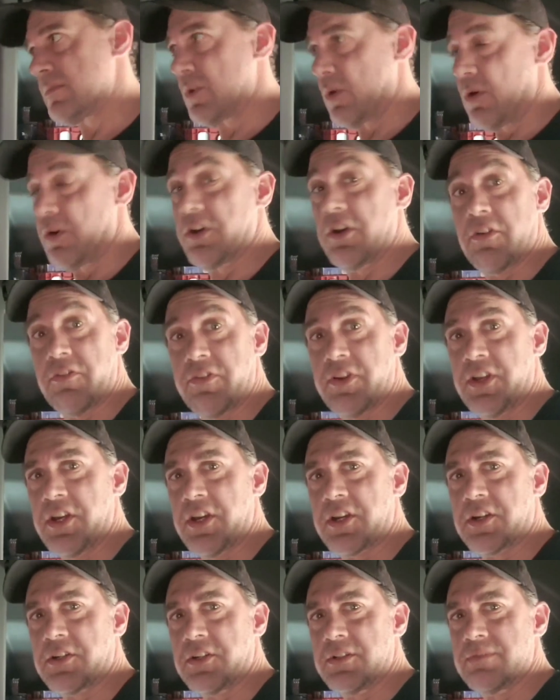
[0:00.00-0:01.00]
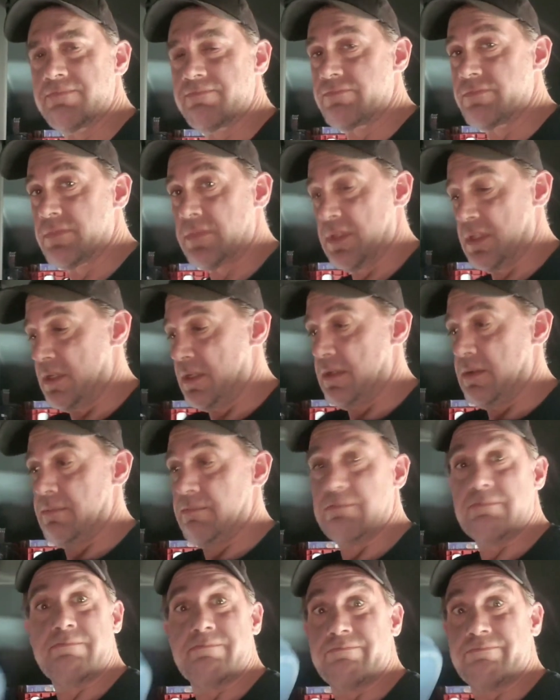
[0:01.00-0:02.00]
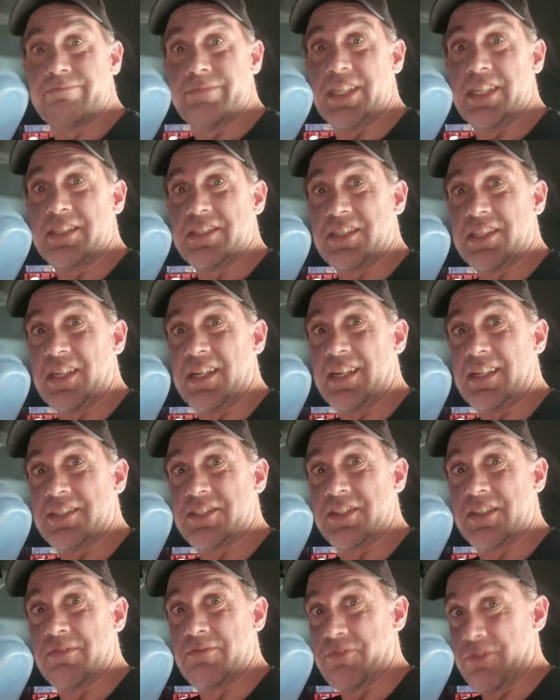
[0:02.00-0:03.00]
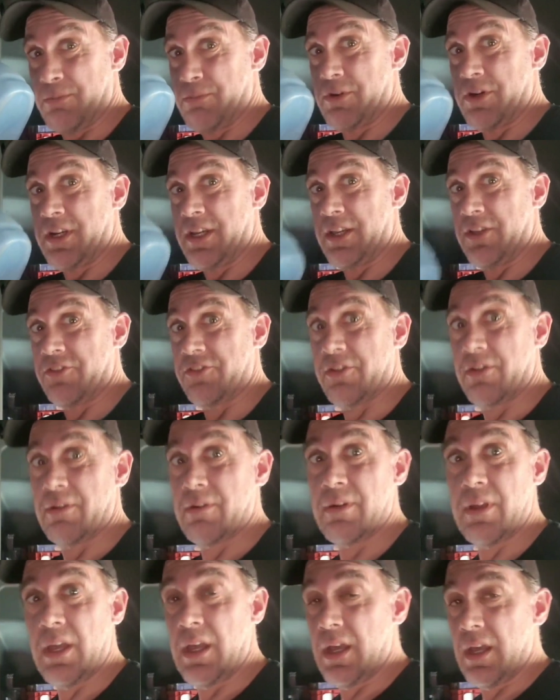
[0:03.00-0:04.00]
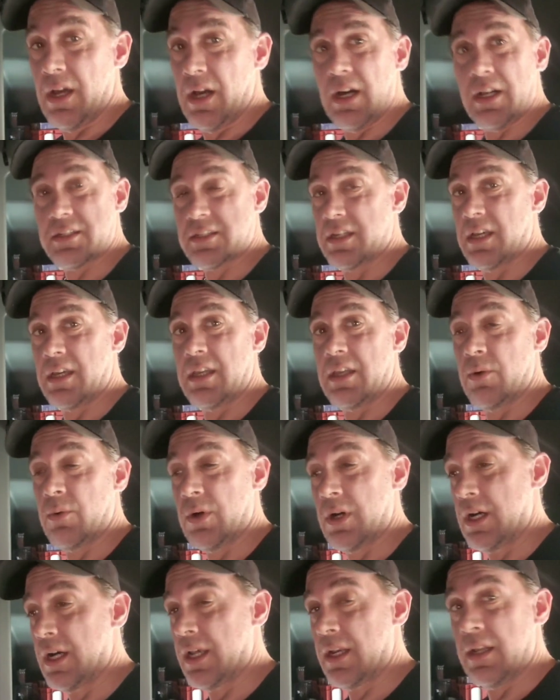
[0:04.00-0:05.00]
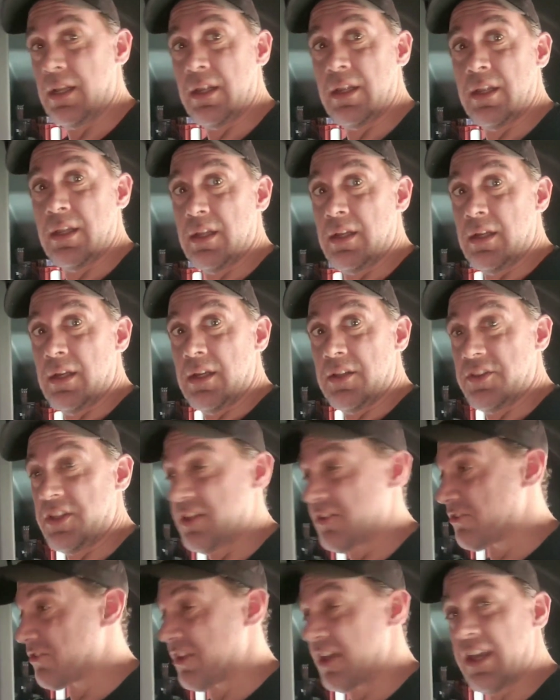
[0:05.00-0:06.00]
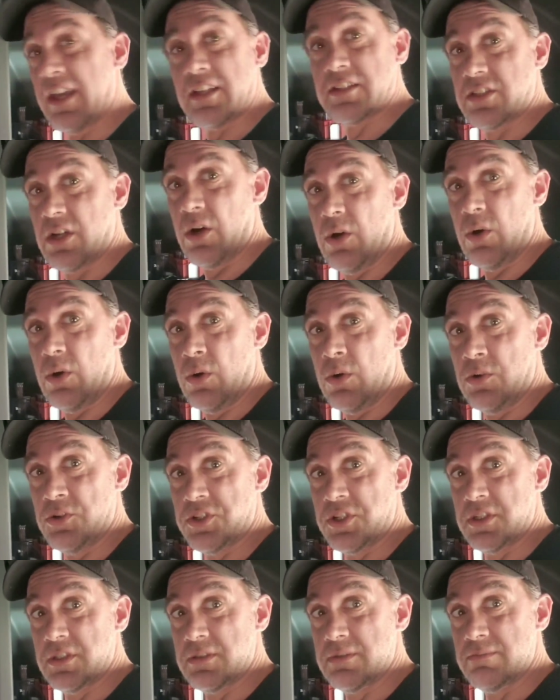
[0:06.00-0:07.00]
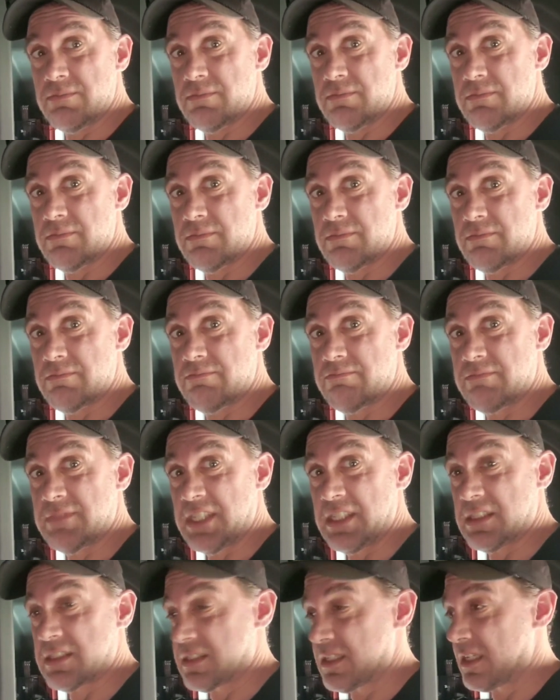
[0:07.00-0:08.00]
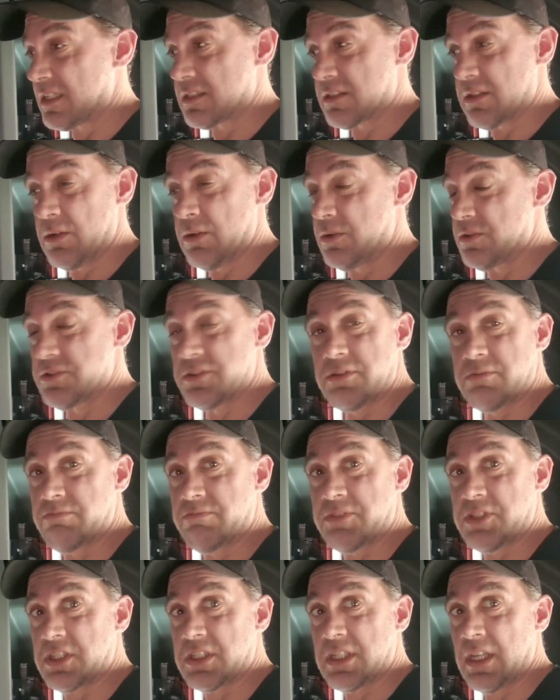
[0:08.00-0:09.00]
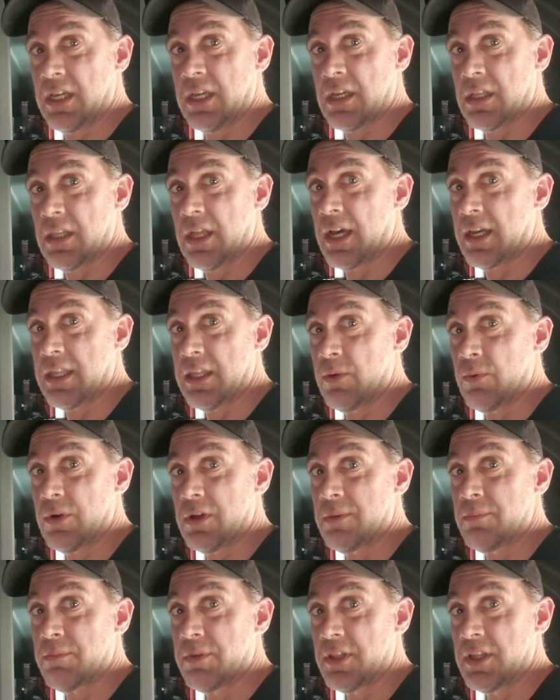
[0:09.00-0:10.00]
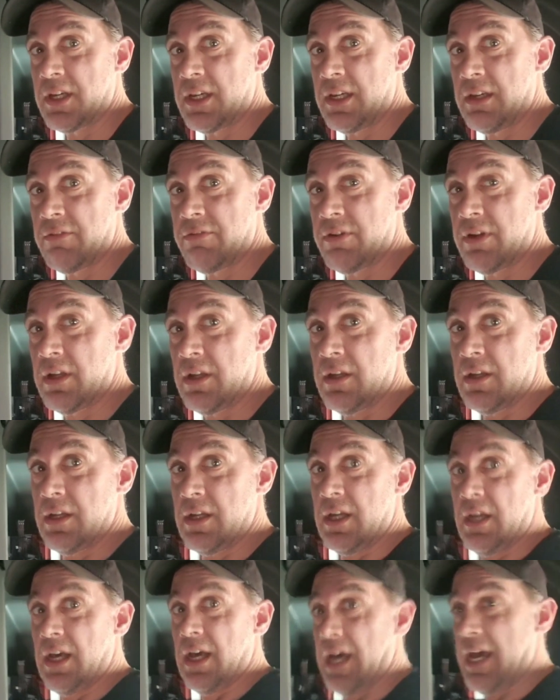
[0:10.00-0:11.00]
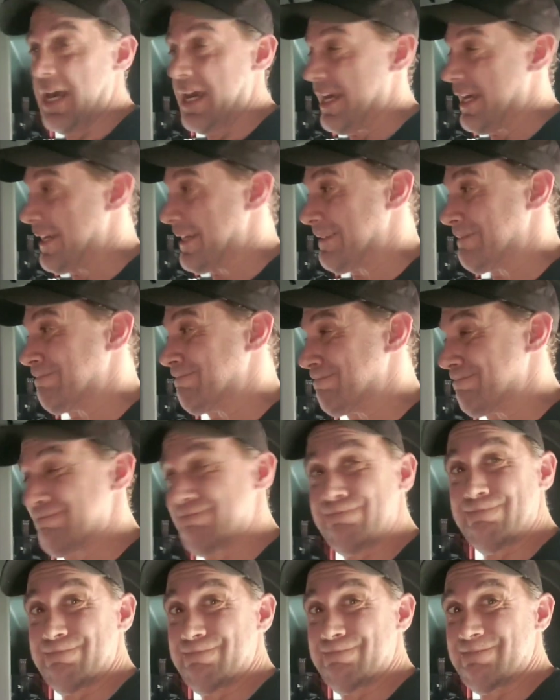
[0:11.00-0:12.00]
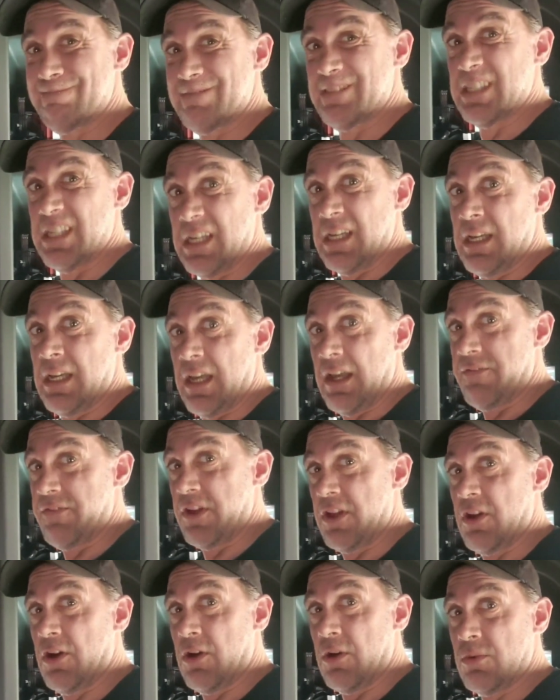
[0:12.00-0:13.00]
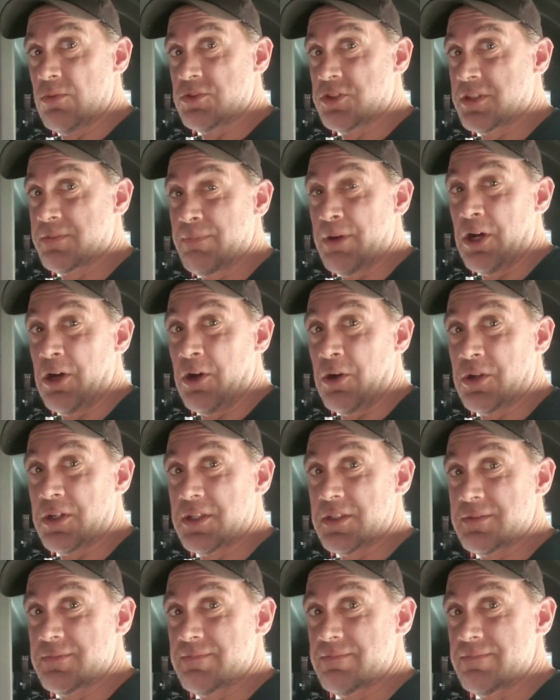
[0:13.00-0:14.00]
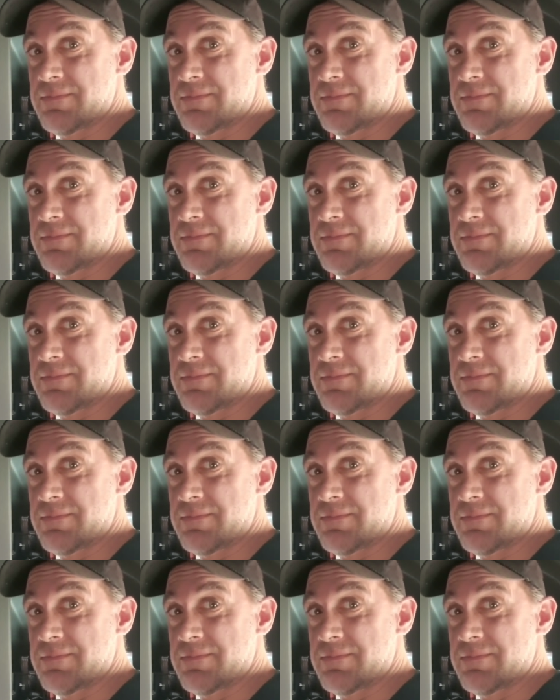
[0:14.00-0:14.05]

or your vehicle is this Febreze. I'll tell you what, these things hold, these things hold stink like you wouldn't believe. And if you don't smoke,